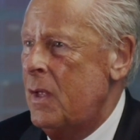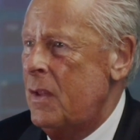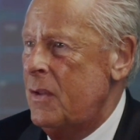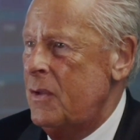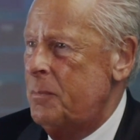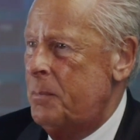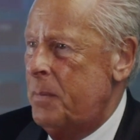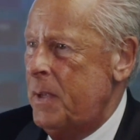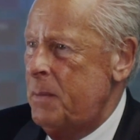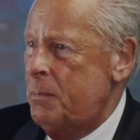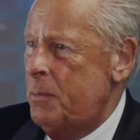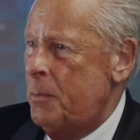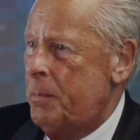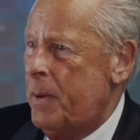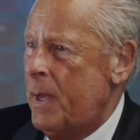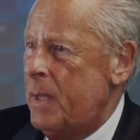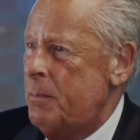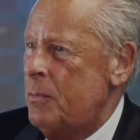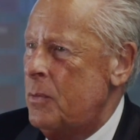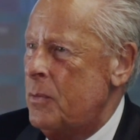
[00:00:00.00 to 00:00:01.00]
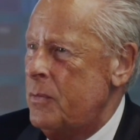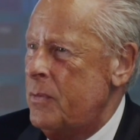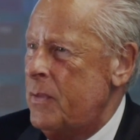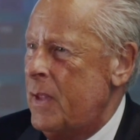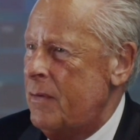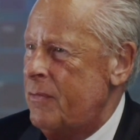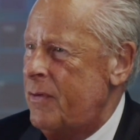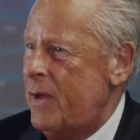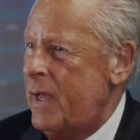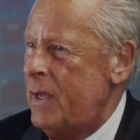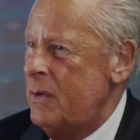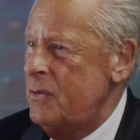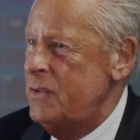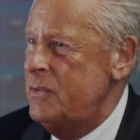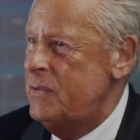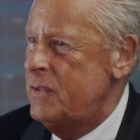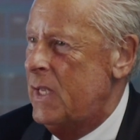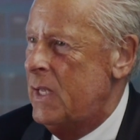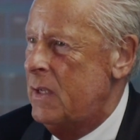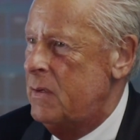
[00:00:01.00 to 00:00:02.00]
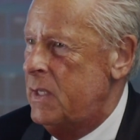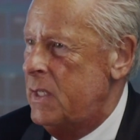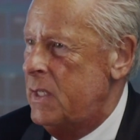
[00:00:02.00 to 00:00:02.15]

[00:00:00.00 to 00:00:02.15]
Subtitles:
There's people pay more than that for houses down